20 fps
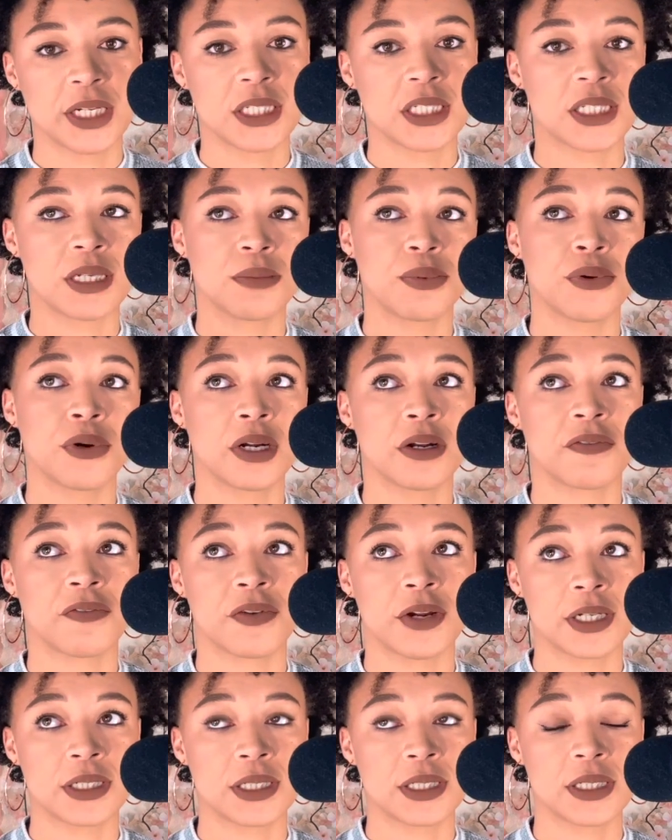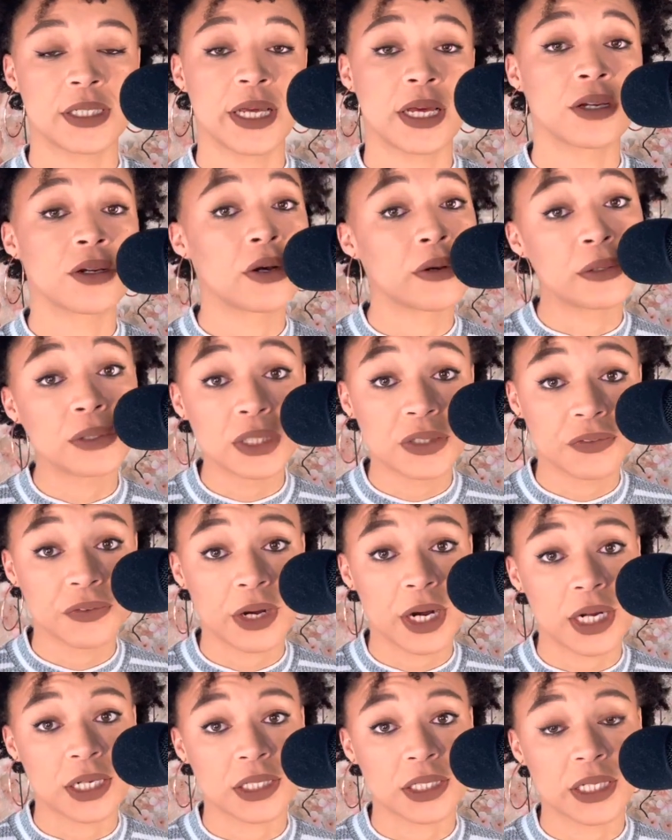It's important for us to set goals
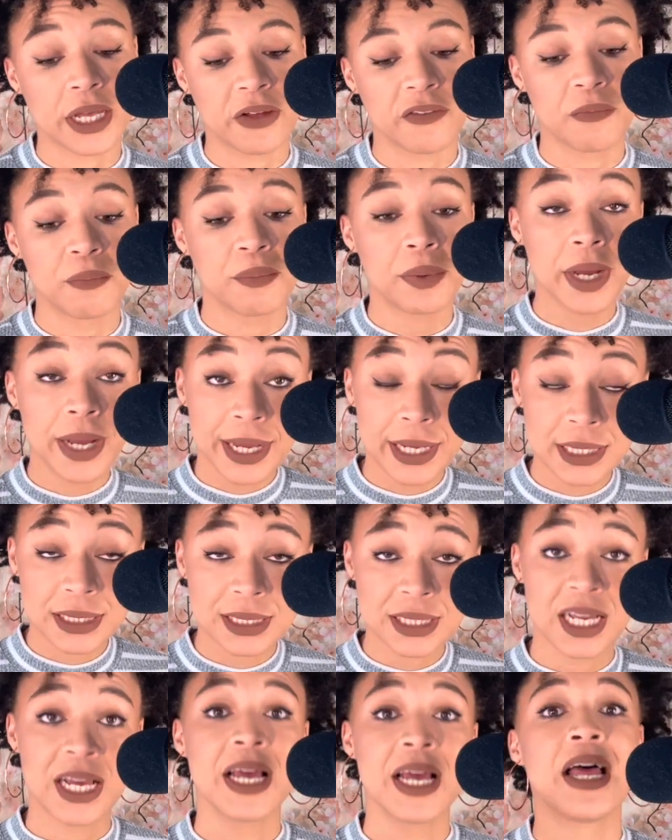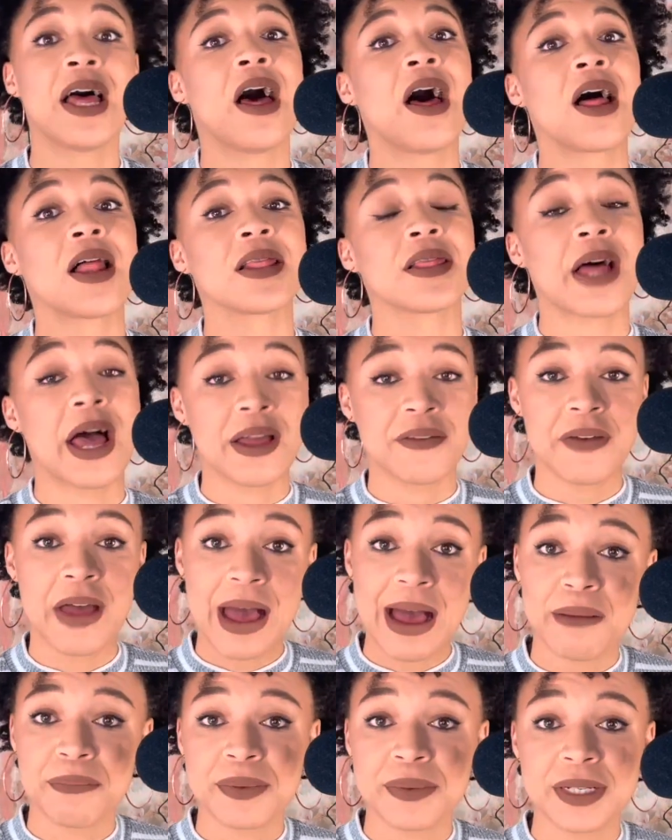for ourselves, but life
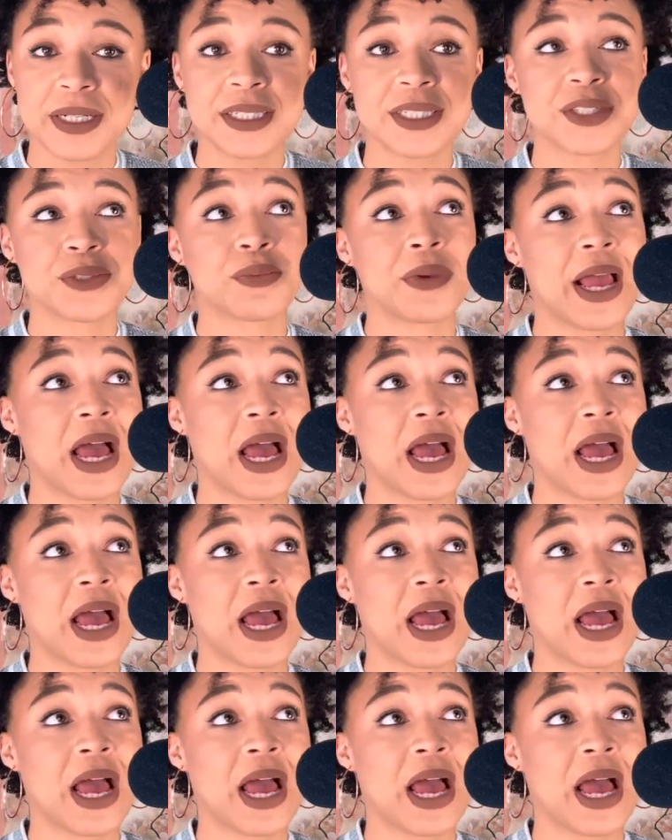happens.